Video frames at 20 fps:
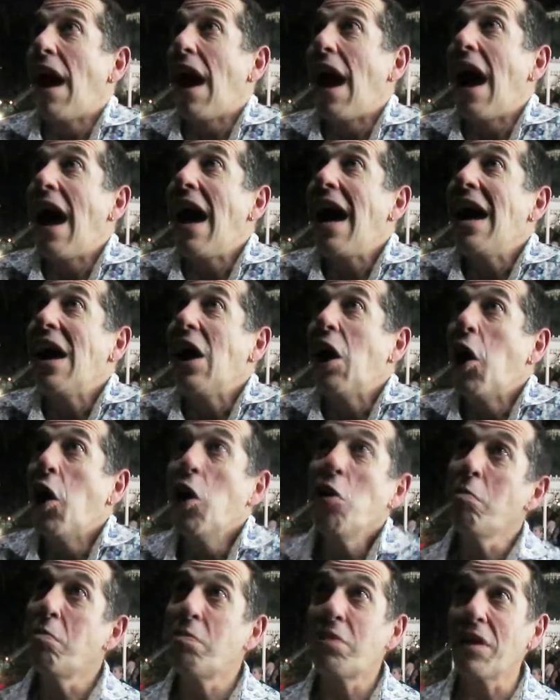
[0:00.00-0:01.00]
I
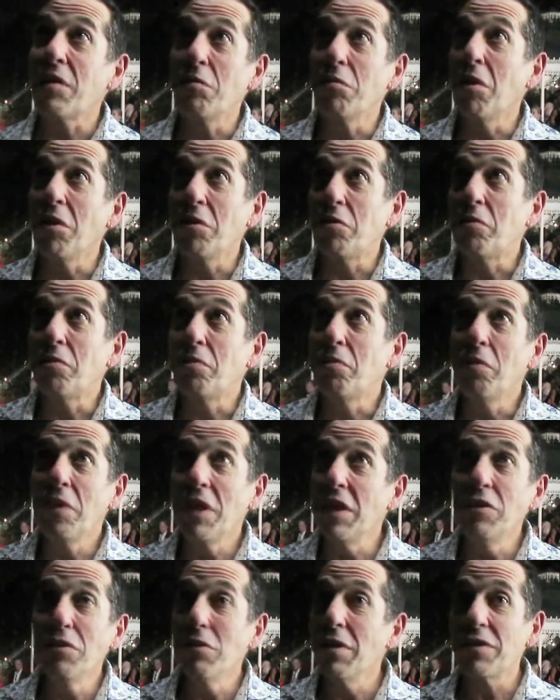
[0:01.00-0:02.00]
hope that what
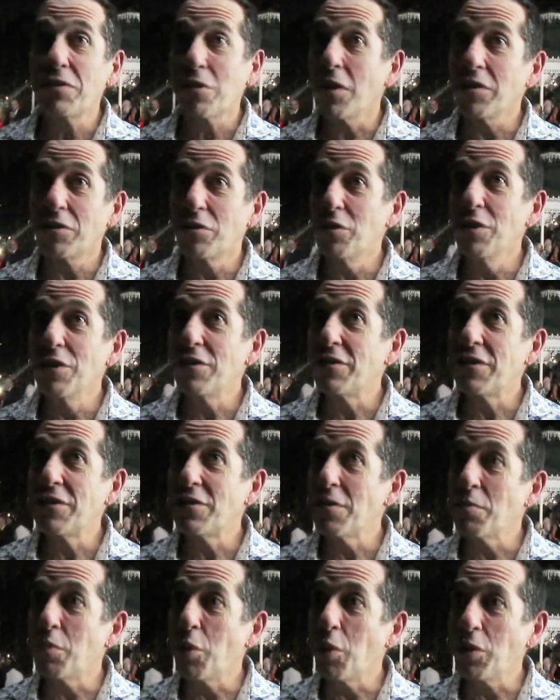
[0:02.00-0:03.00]
we do as cartoonists is
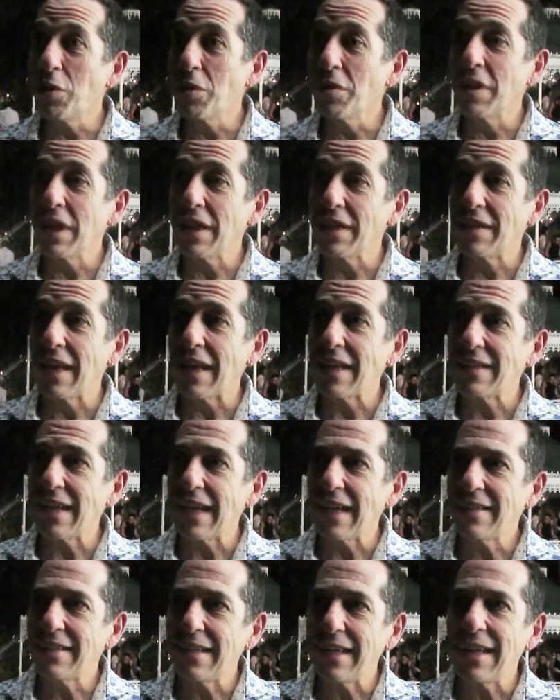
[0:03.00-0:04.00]
important, that
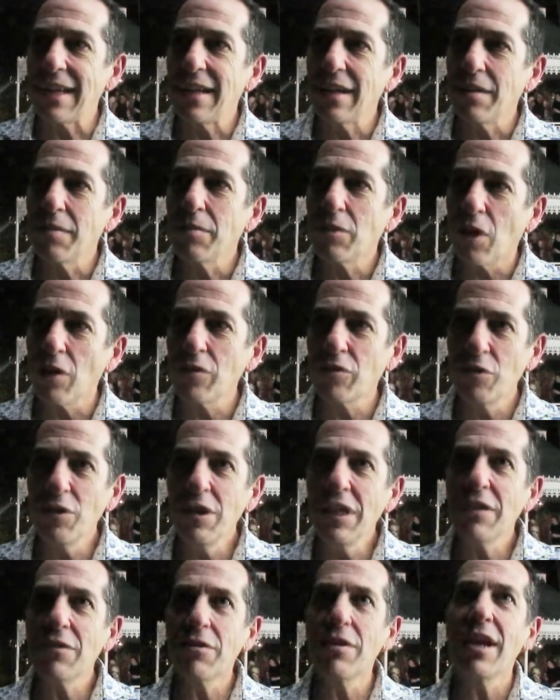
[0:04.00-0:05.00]

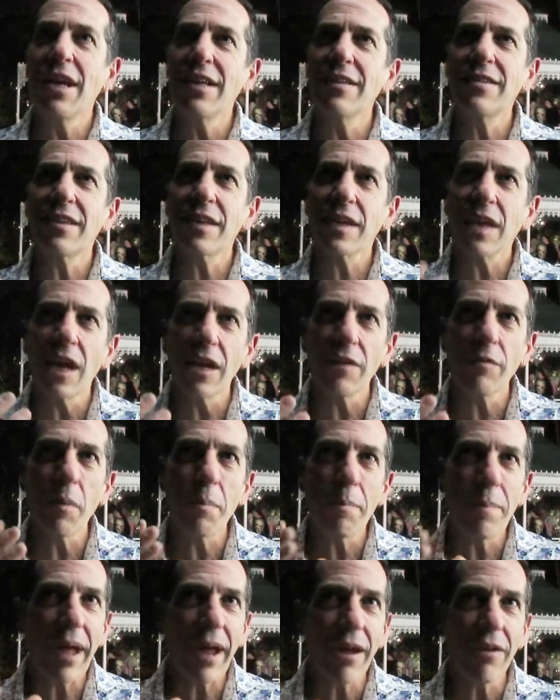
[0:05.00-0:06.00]
cartooning creates a kind of a
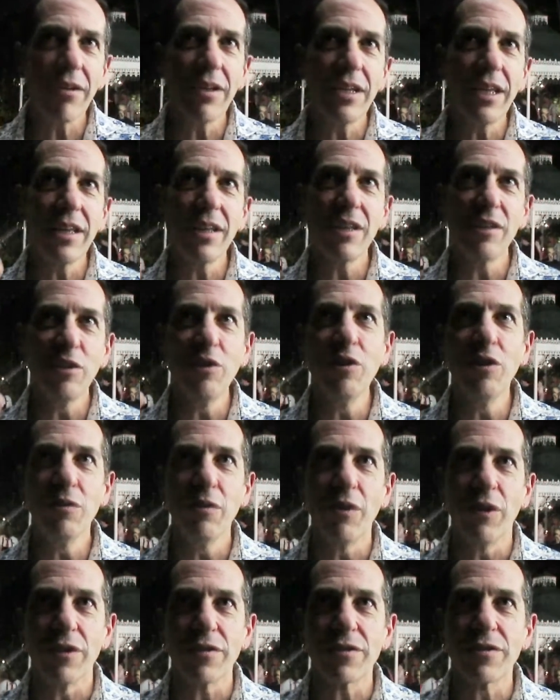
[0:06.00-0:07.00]
parallel
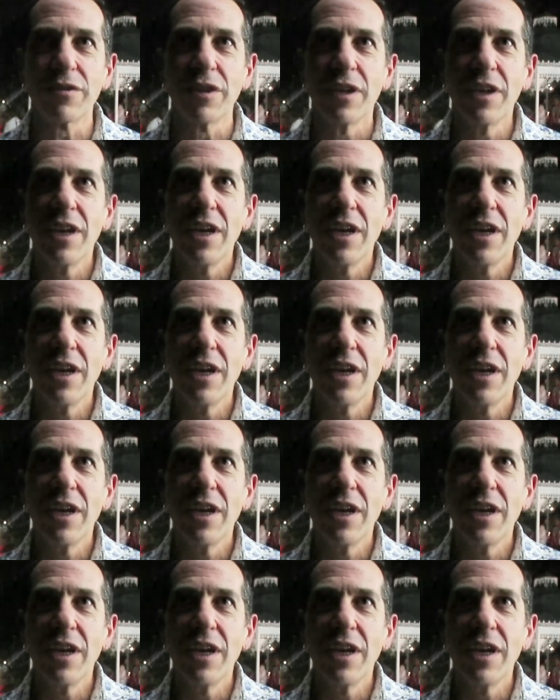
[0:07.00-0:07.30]
universe.